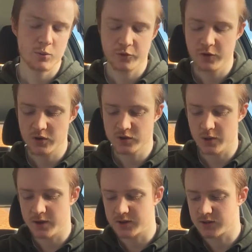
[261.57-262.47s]

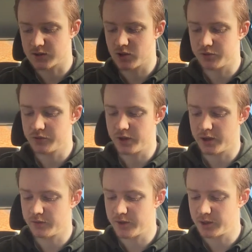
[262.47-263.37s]
photo editing software
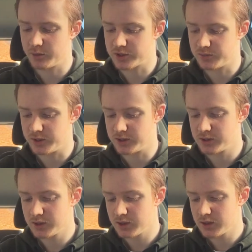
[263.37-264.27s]
available to me
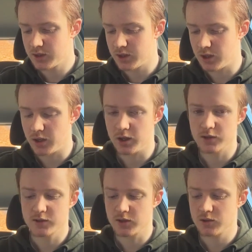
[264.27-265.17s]

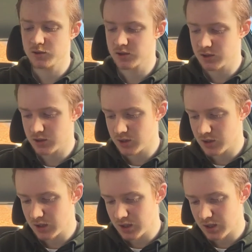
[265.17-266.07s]
to use.
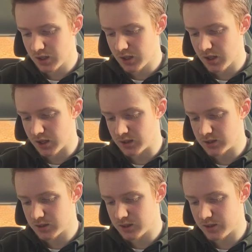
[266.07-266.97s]

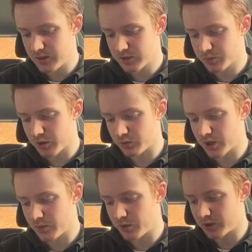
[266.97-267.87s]
And in this
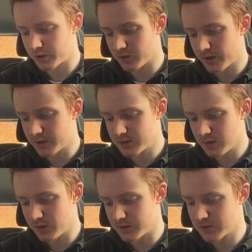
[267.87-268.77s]
program,
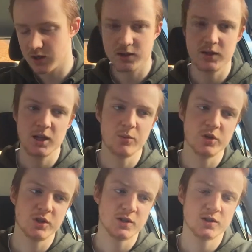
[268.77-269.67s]
I inserted
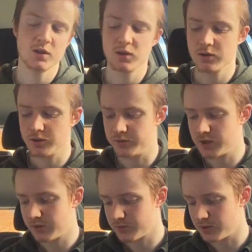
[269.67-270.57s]
images of
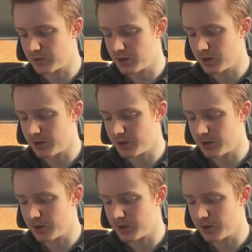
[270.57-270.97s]
different